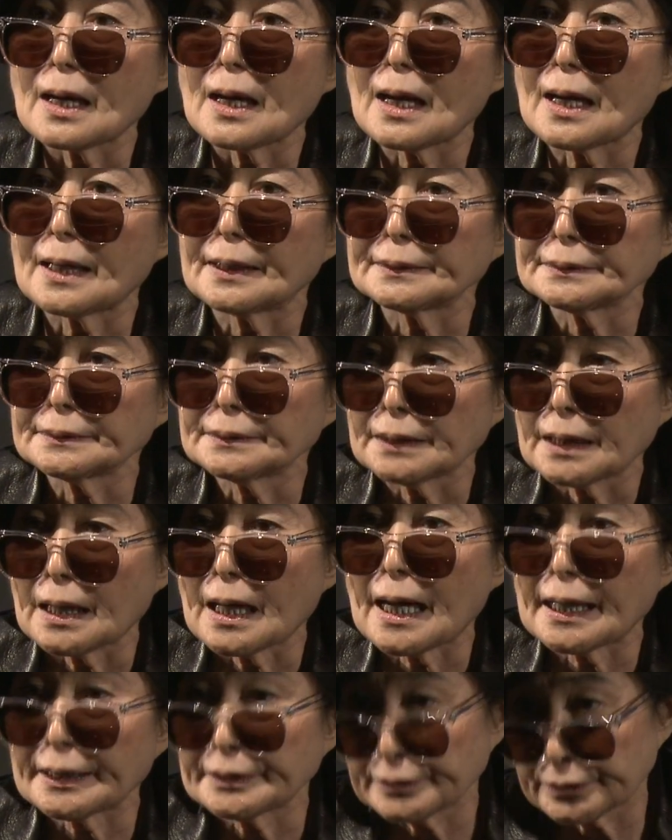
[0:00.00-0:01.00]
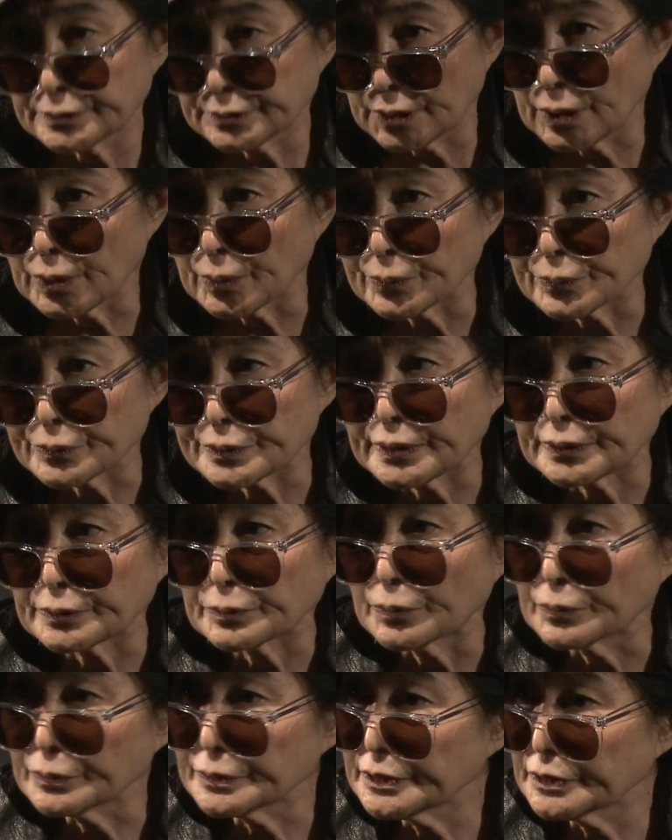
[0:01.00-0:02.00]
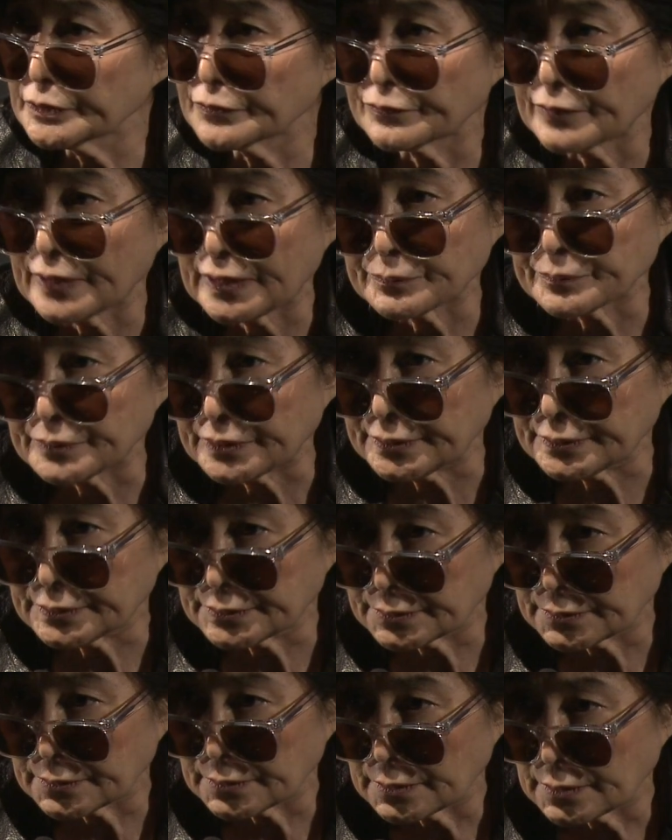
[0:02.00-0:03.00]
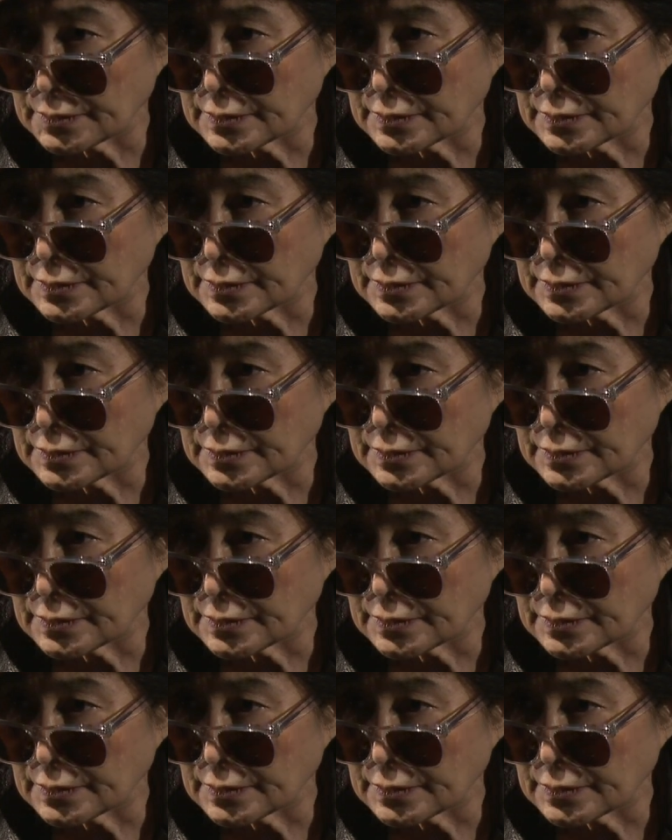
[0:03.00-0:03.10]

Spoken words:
and I saw that all these families